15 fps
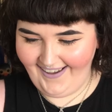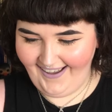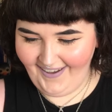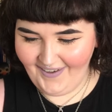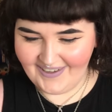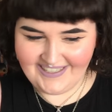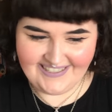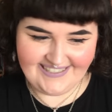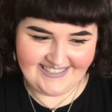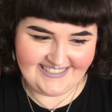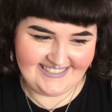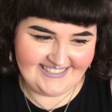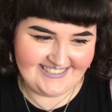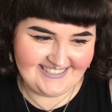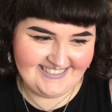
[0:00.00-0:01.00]

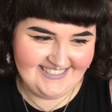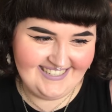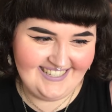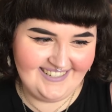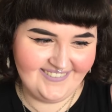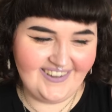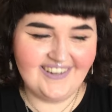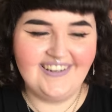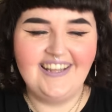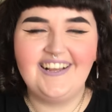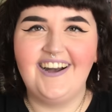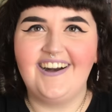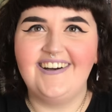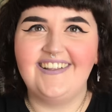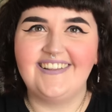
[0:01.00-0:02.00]
Oh! What are they
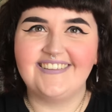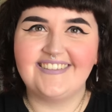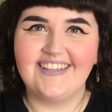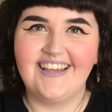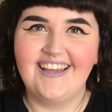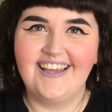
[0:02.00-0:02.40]
called?